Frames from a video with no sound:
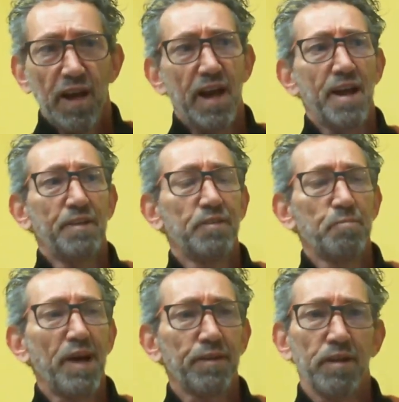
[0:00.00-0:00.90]
and
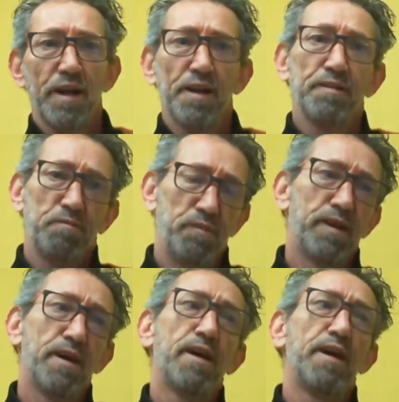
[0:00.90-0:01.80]

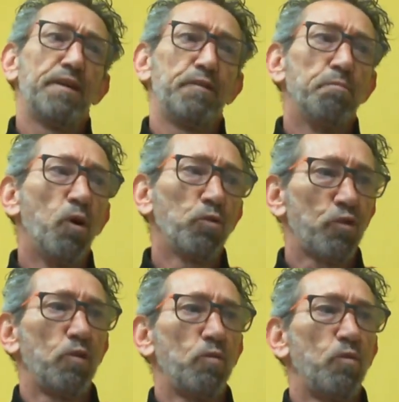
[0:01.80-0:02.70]
the
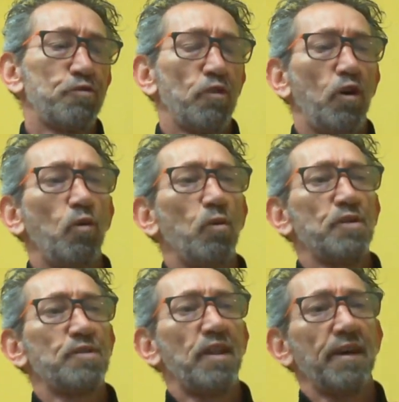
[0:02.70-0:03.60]
motor was
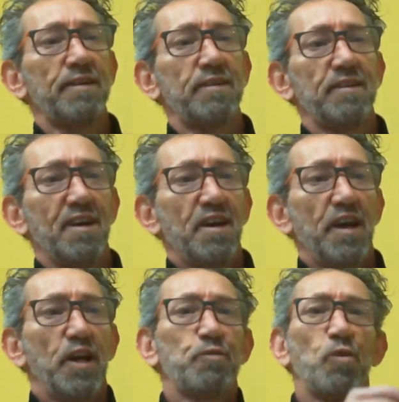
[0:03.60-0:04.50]
always like
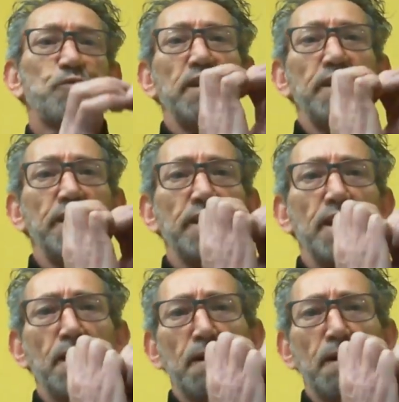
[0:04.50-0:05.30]
it was a